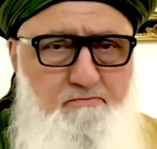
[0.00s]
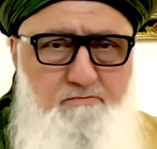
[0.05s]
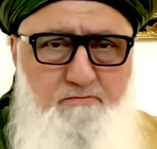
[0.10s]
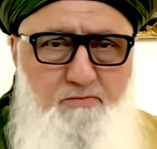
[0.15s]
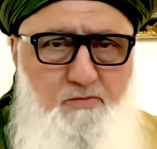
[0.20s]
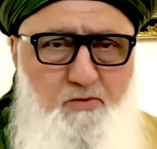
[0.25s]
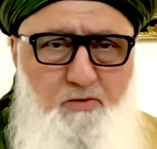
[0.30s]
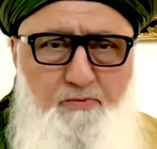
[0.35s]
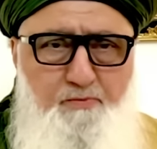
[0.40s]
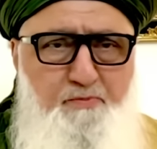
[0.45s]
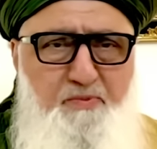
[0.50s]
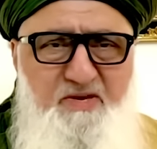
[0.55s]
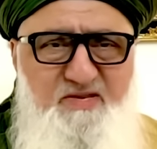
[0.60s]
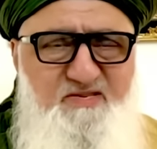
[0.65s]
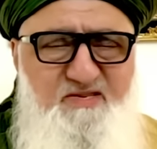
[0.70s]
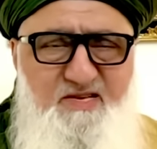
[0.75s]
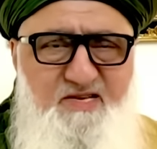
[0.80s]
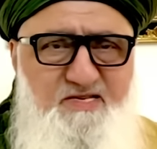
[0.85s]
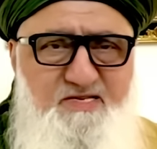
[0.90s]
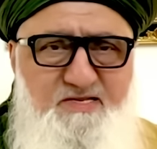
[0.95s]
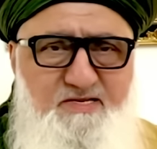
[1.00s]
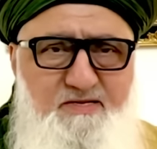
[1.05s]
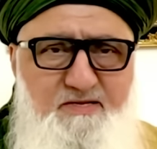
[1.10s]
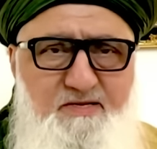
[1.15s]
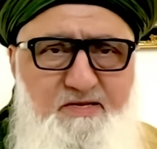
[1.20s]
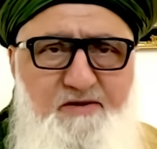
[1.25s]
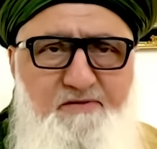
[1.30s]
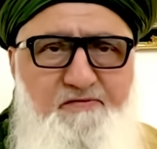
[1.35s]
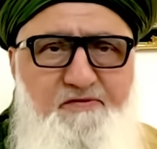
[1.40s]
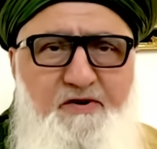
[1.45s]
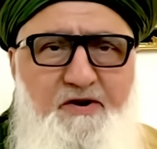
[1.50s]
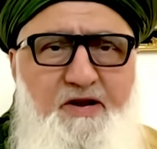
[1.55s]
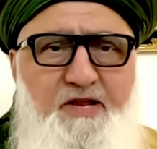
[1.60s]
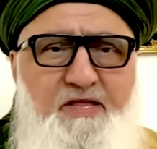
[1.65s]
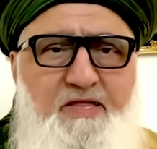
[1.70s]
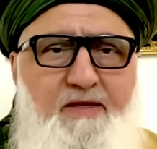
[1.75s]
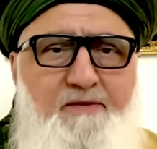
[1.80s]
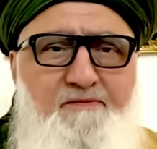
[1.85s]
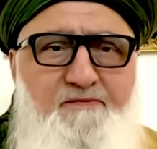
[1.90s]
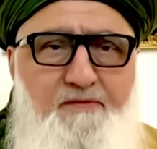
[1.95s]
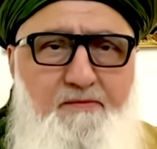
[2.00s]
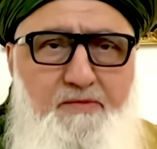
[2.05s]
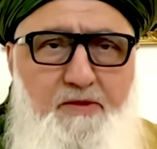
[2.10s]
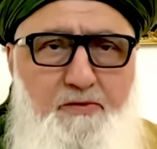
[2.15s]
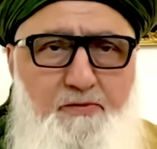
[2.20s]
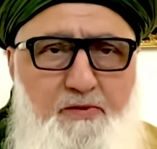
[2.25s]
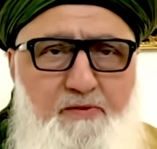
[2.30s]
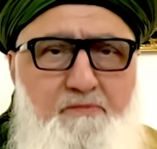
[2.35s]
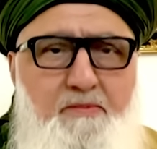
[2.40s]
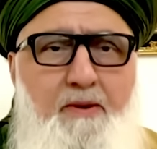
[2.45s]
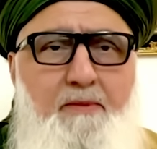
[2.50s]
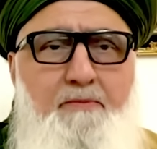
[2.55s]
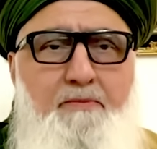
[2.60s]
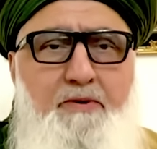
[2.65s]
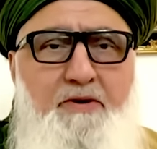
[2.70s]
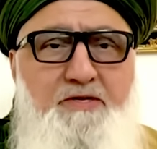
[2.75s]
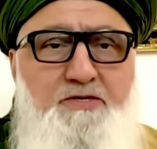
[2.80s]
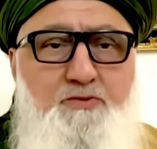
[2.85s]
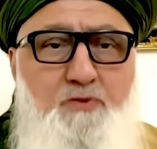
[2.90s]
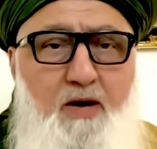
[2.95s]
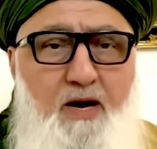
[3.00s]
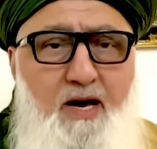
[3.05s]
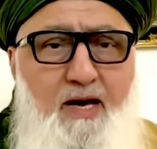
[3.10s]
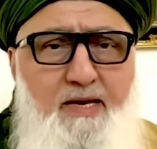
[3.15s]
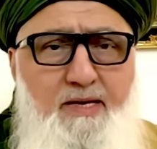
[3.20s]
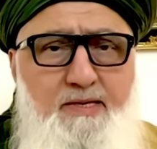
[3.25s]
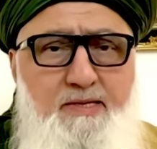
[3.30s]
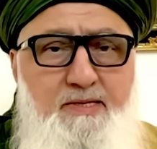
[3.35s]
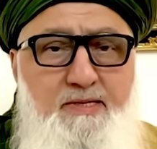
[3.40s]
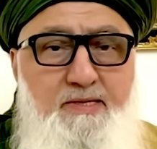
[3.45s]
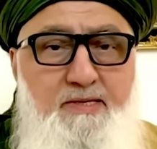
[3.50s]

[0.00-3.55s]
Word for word: or business diverted them from the remembrance. Why?